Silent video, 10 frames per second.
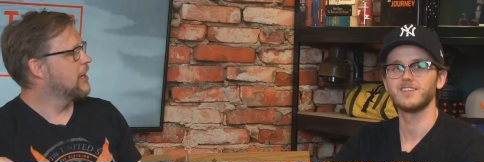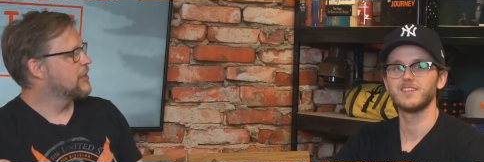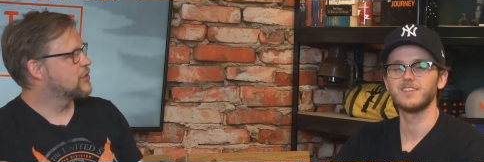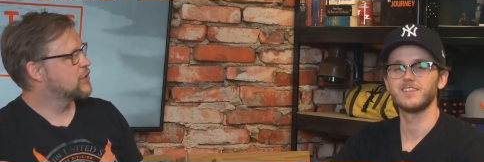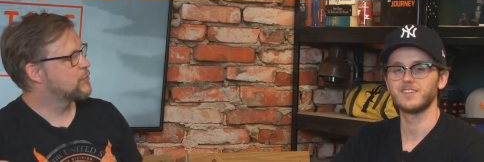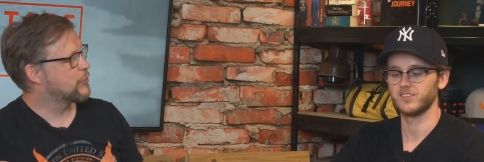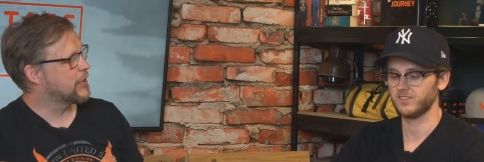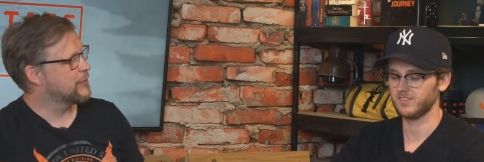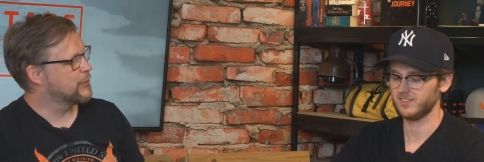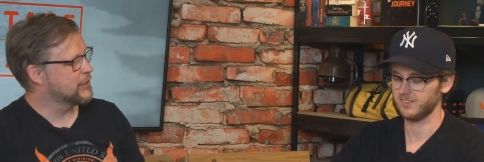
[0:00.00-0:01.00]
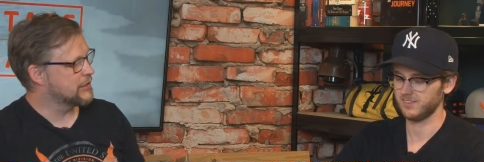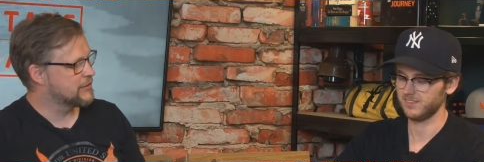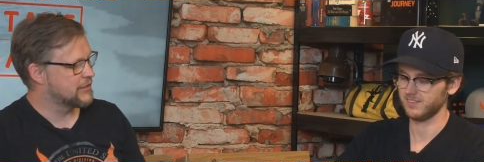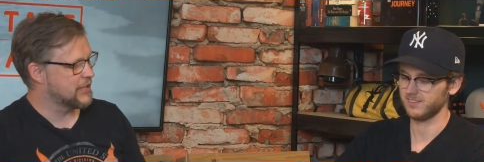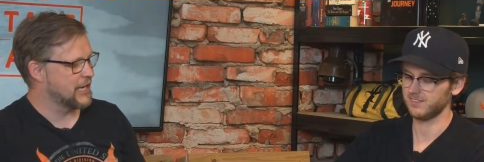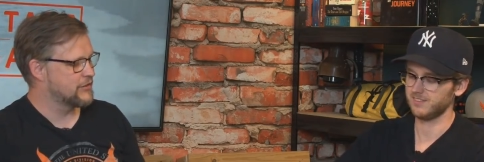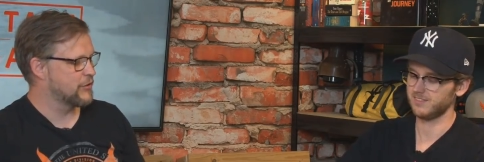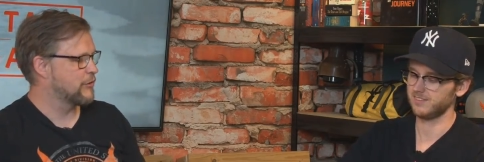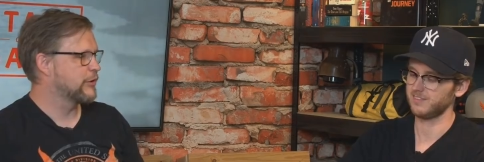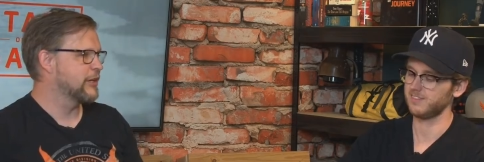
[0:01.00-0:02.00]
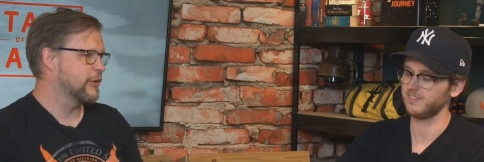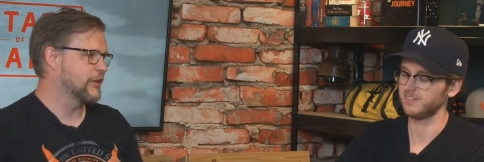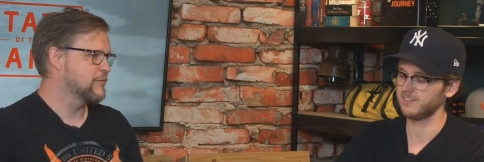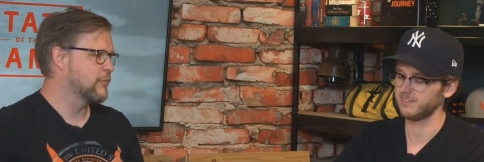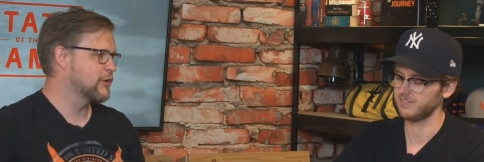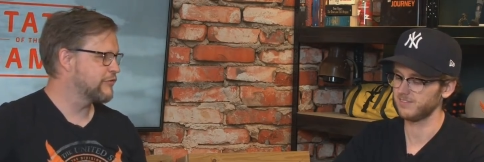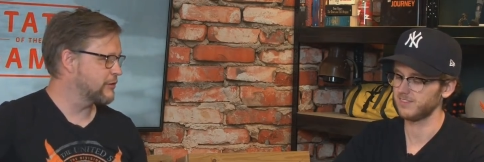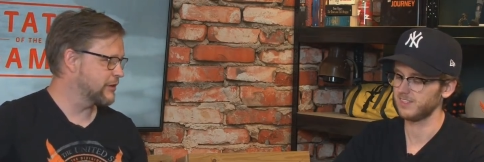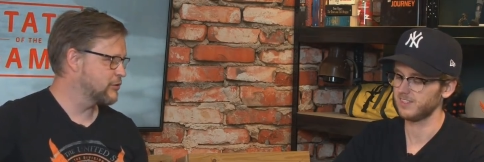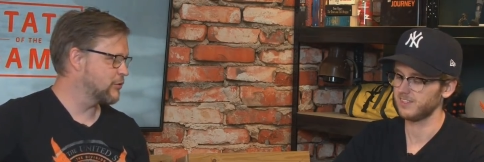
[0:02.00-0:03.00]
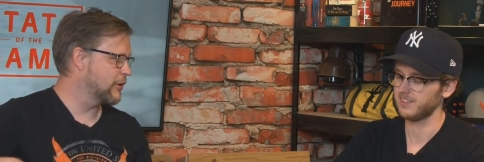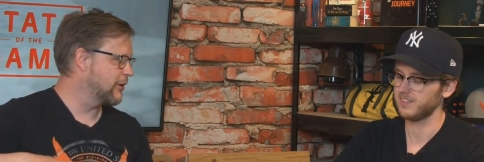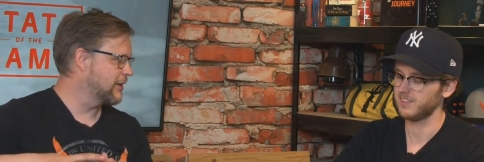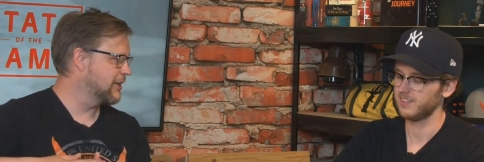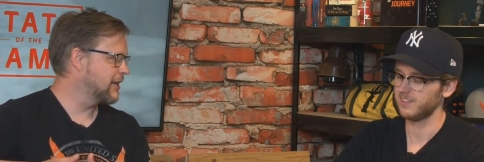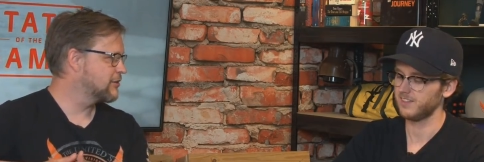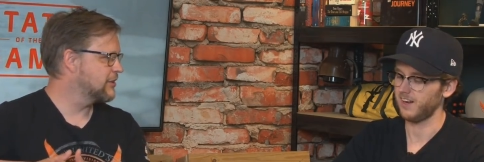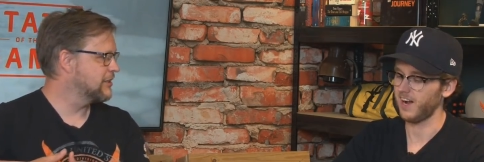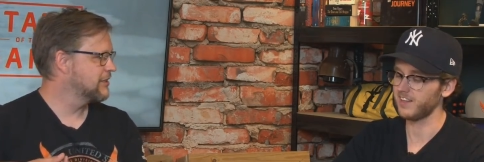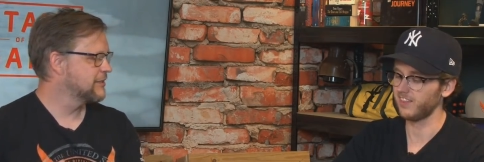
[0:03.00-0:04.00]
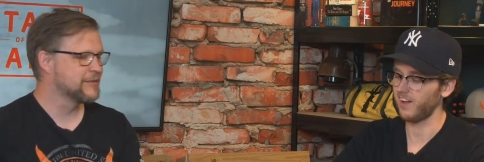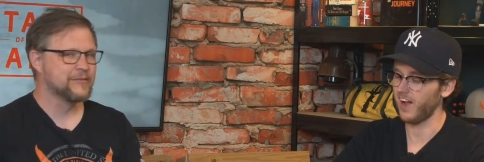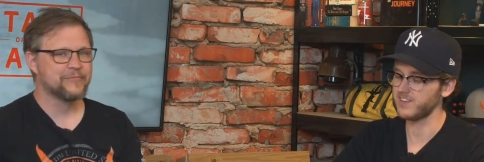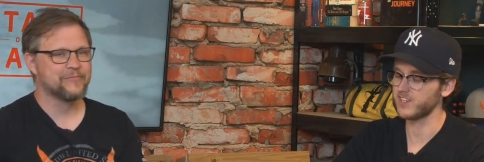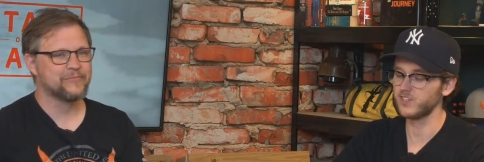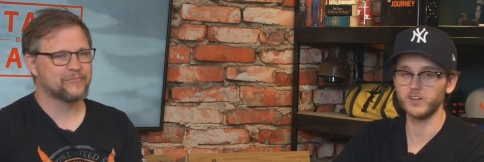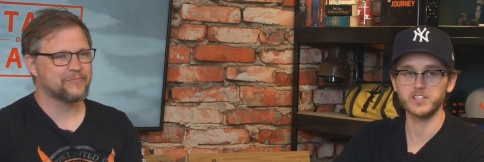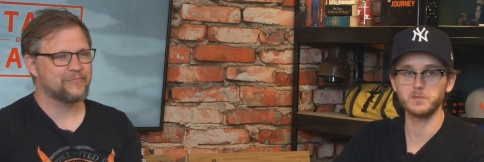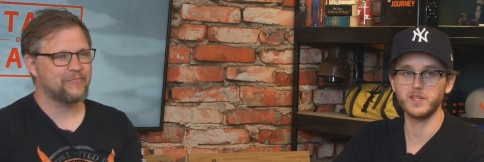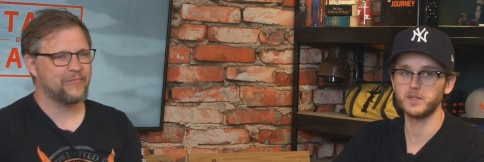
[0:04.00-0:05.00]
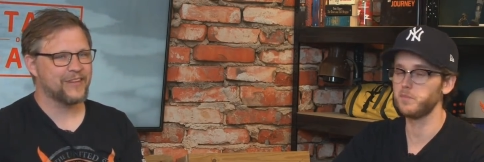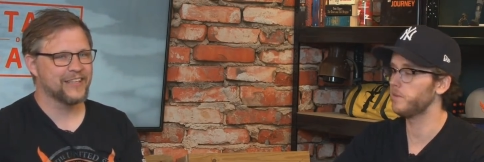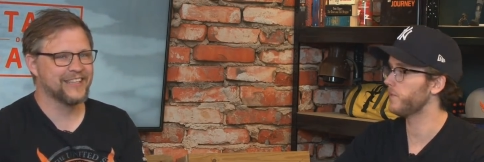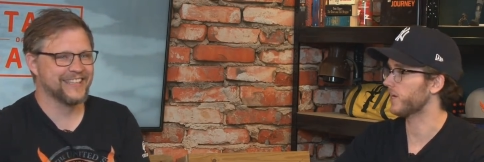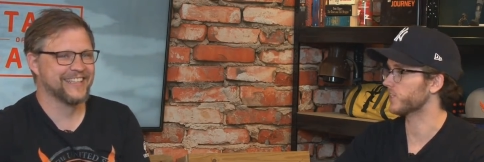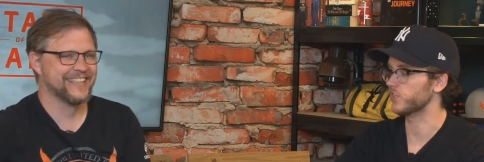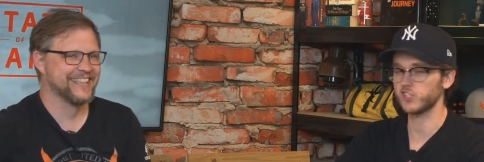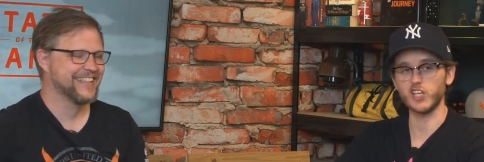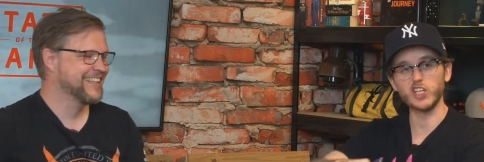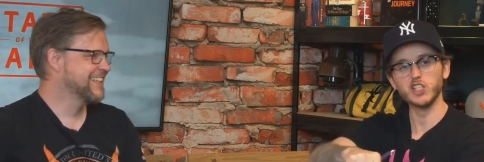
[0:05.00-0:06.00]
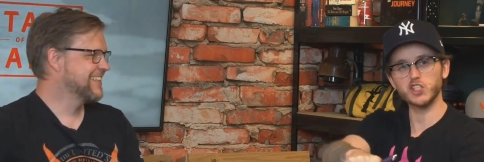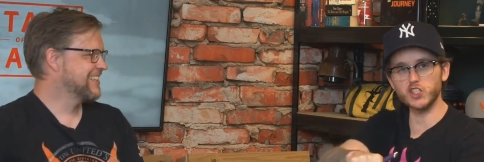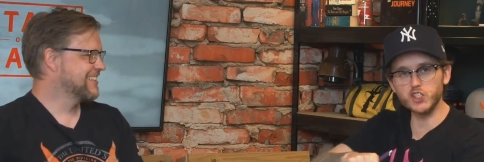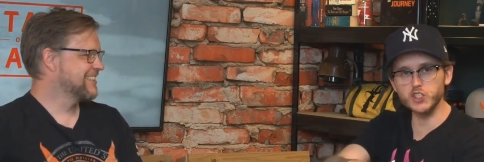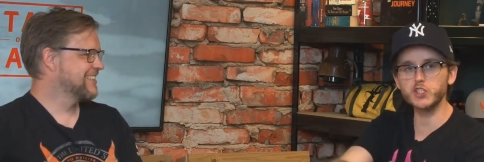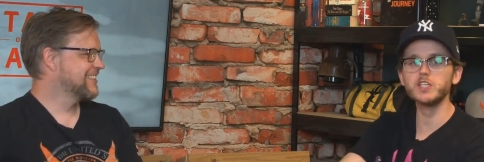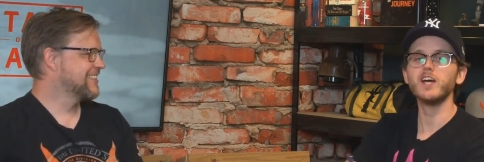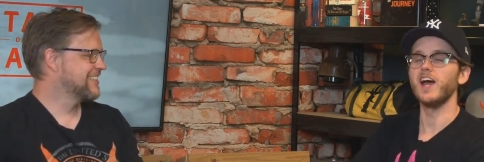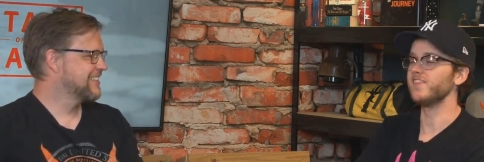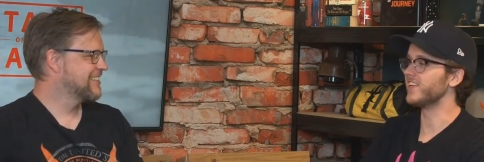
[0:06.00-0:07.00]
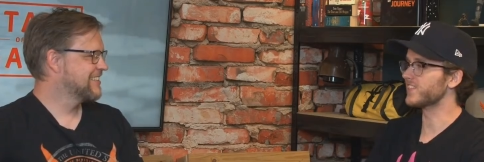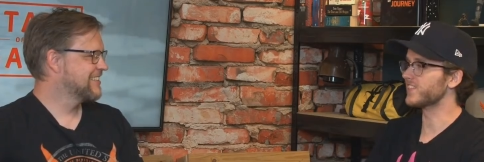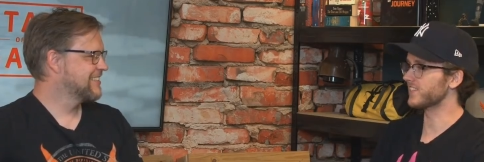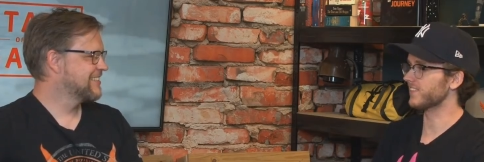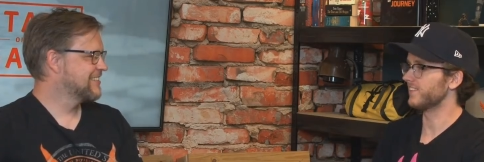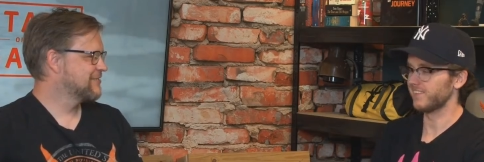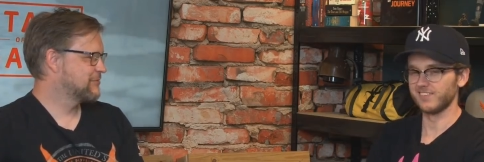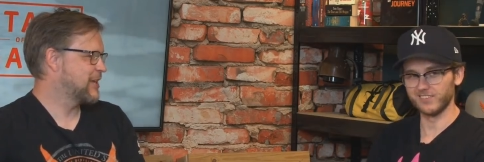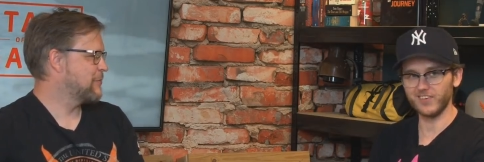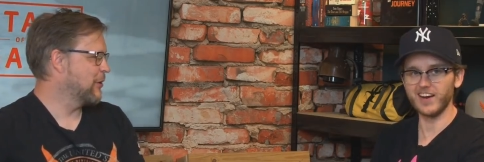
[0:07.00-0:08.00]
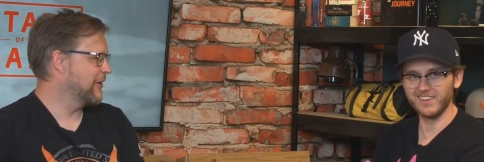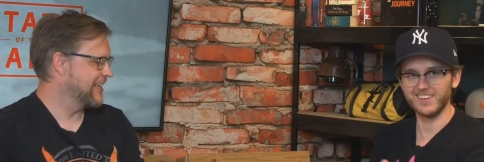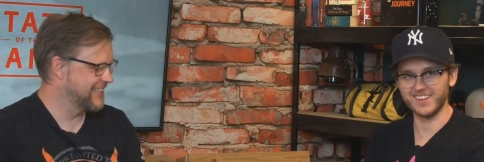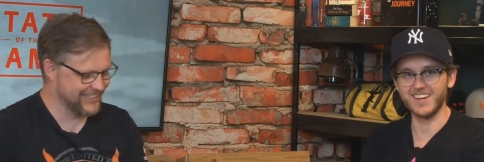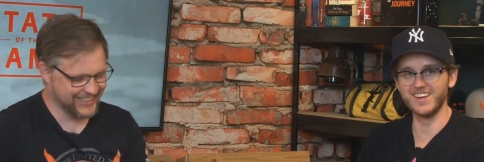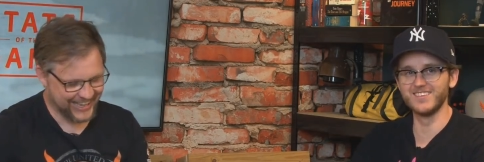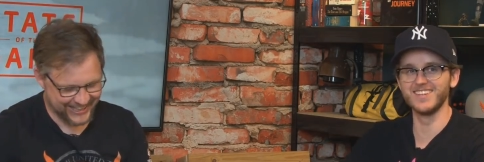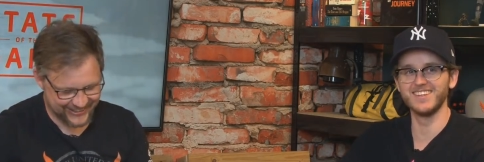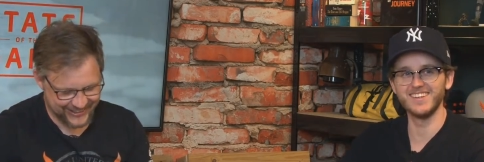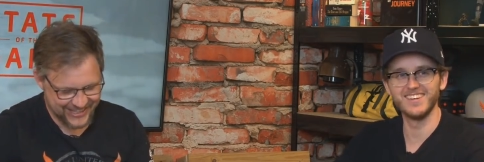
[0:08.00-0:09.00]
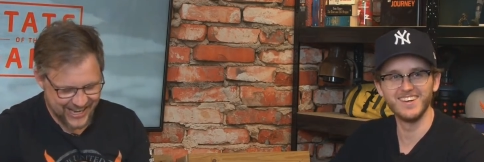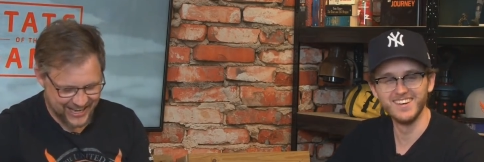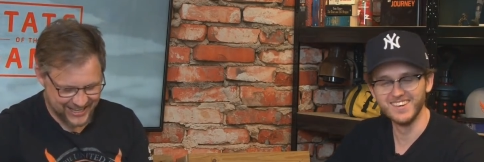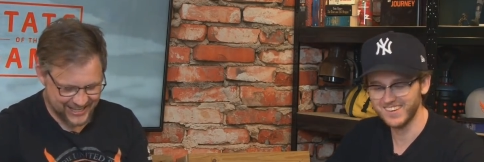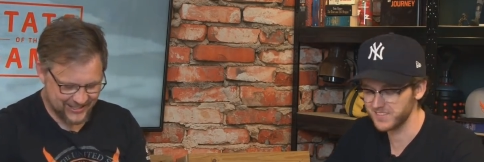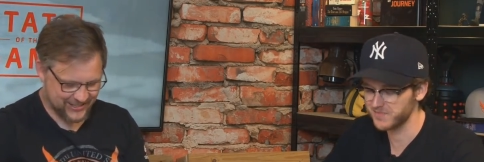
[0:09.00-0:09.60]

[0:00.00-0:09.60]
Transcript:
Speaker 1: spray bullets, and so the reload is mercifully short on it, actually.
Speaker 2: I, lo I did not expect the pump action, just like, and then just
Speaker 1: keep railing. going. Yeah, I know. It's, it's,